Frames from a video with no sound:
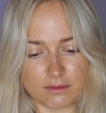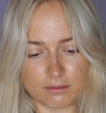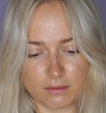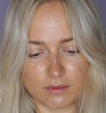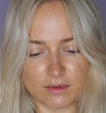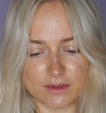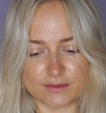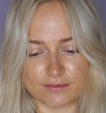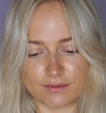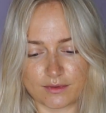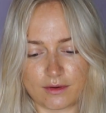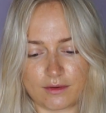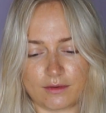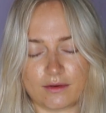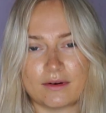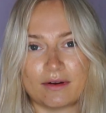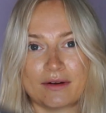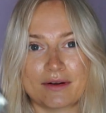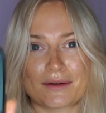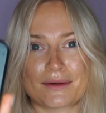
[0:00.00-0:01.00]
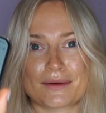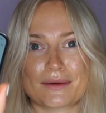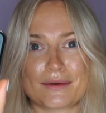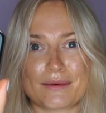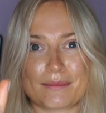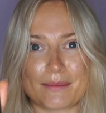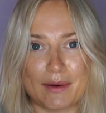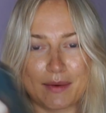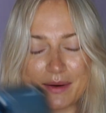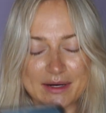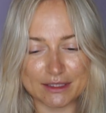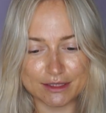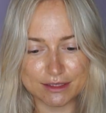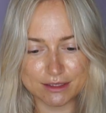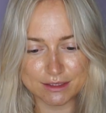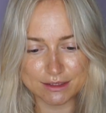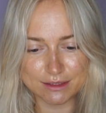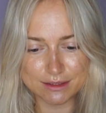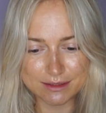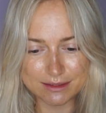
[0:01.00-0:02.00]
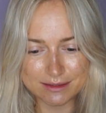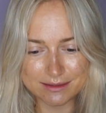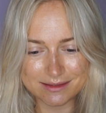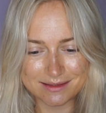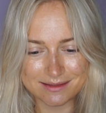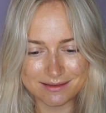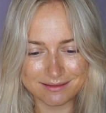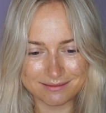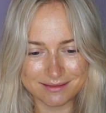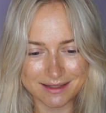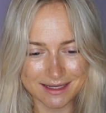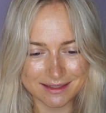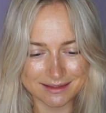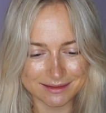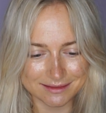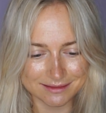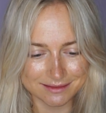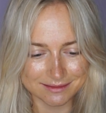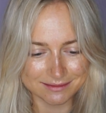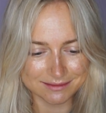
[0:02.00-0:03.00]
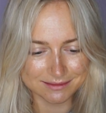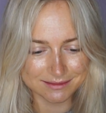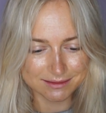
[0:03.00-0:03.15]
What is wrong? Got my questions? Okay.